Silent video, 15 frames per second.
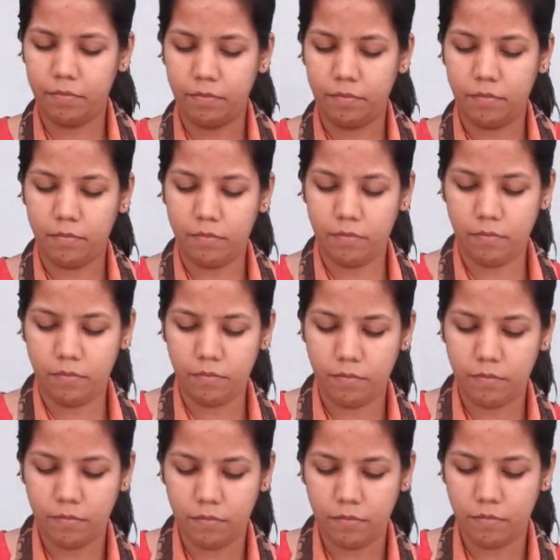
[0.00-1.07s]

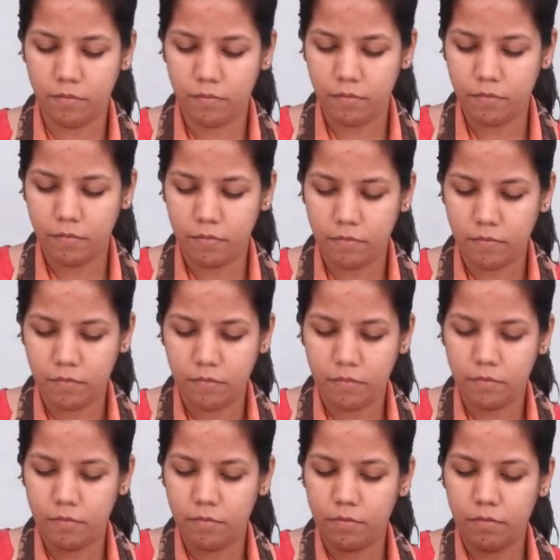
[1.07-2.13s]

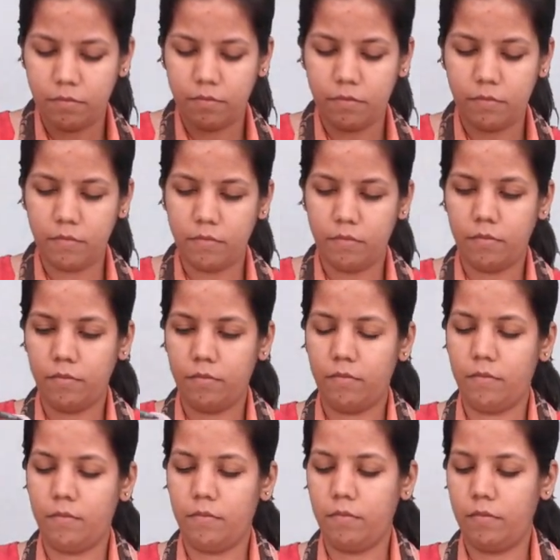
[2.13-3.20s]

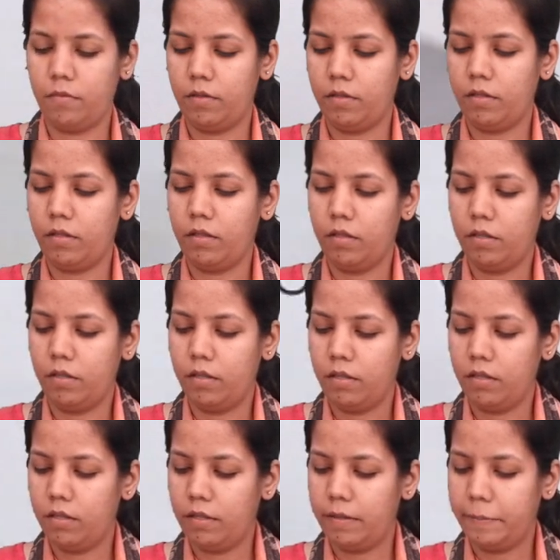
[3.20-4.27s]

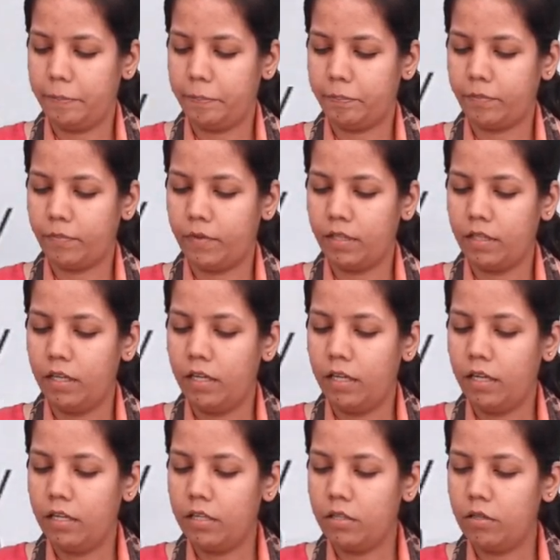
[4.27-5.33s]

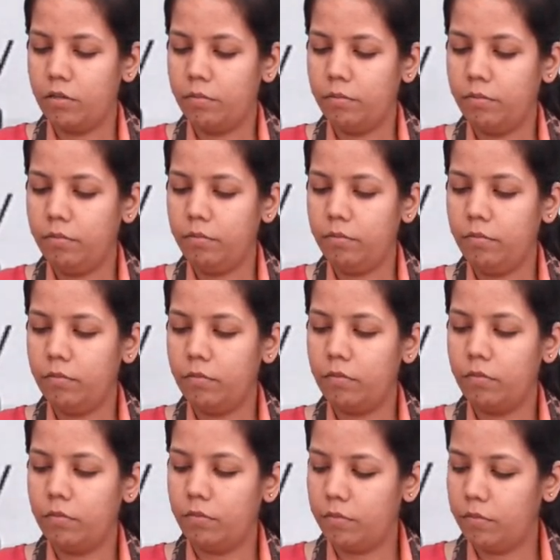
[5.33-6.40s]

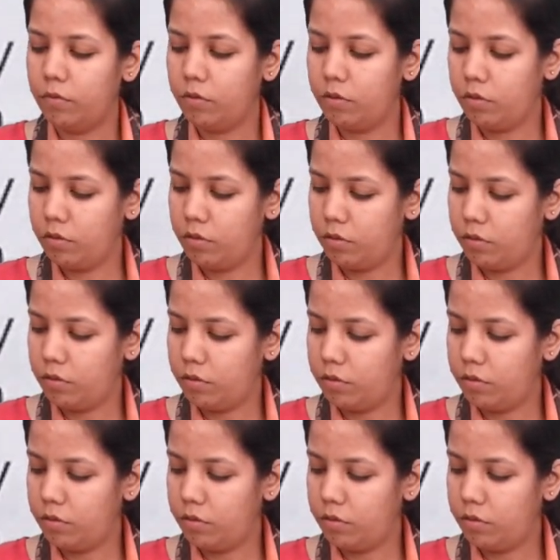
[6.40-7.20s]
No one is speaking in this clip.